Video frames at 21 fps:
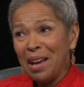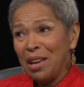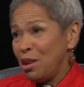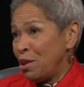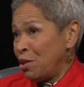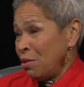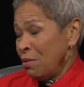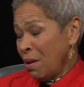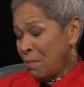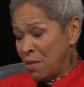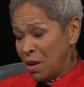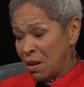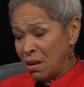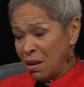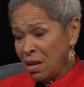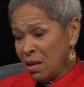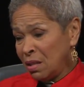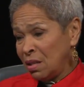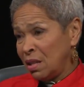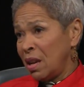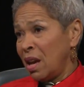he, I mean,
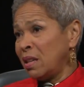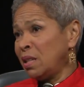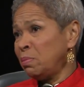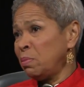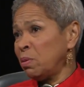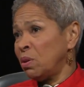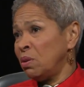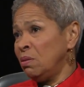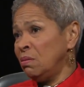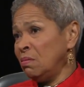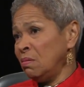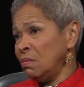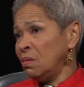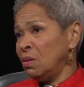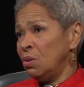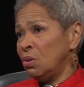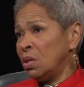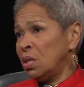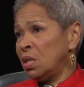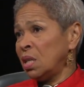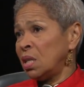he's the expert. Yeah. Of
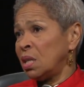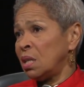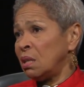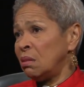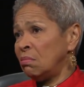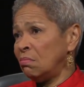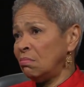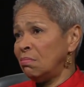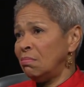course he did.